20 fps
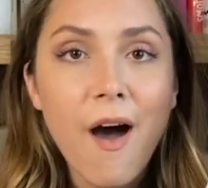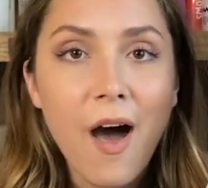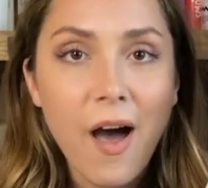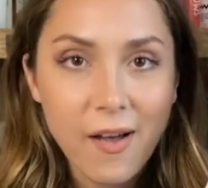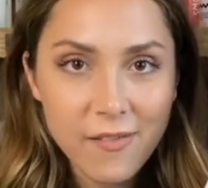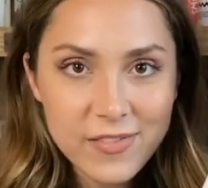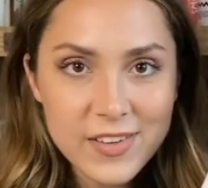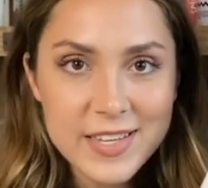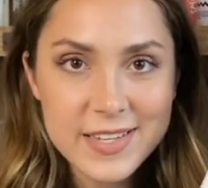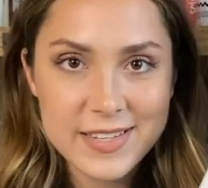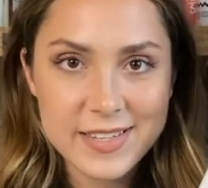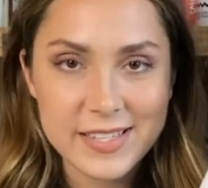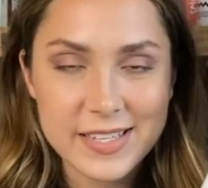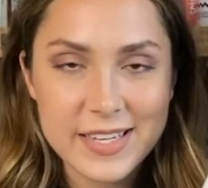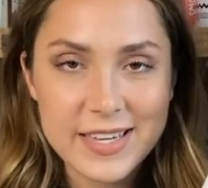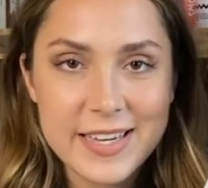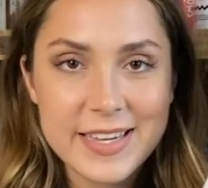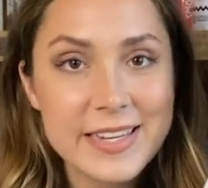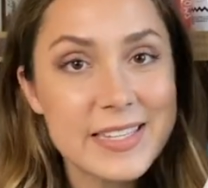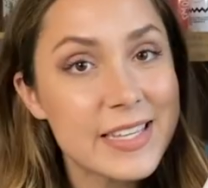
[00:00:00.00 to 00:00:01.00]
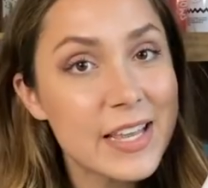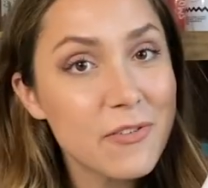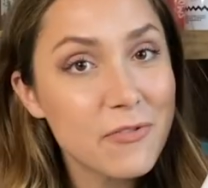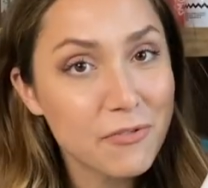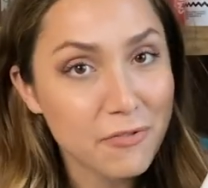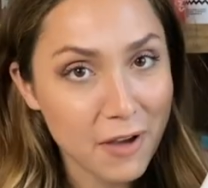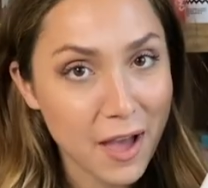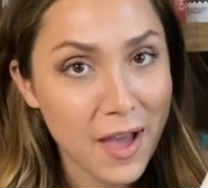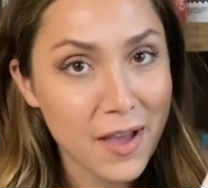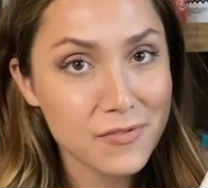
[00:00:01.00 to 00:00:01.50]
Obviously, it is a
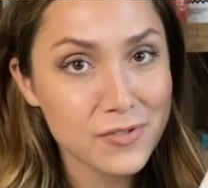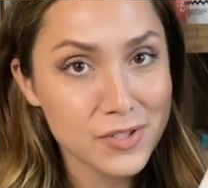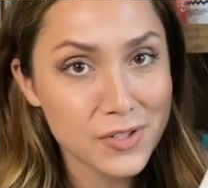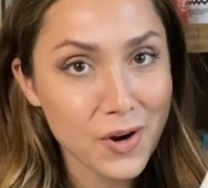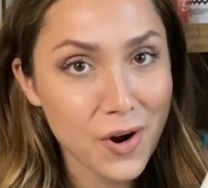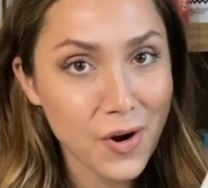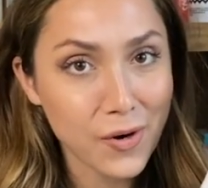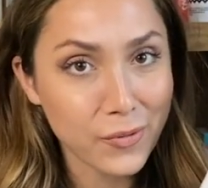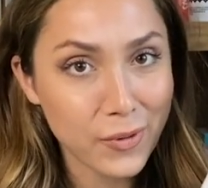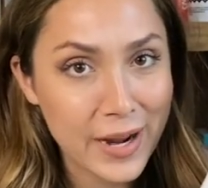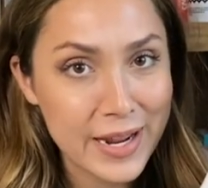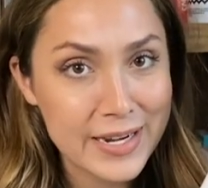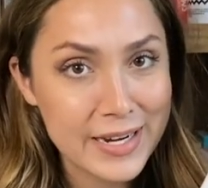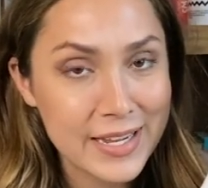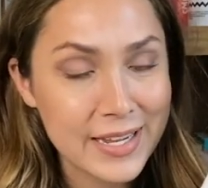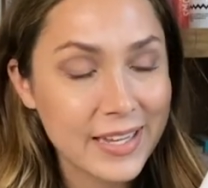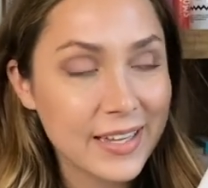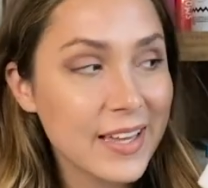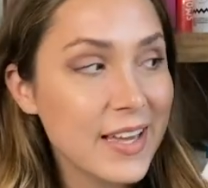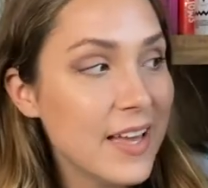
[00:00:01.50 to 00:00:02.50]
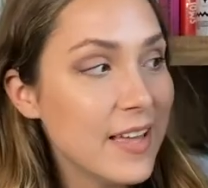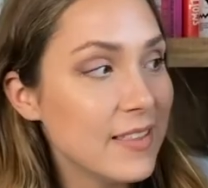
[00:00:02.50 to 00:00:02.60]
5-star rating.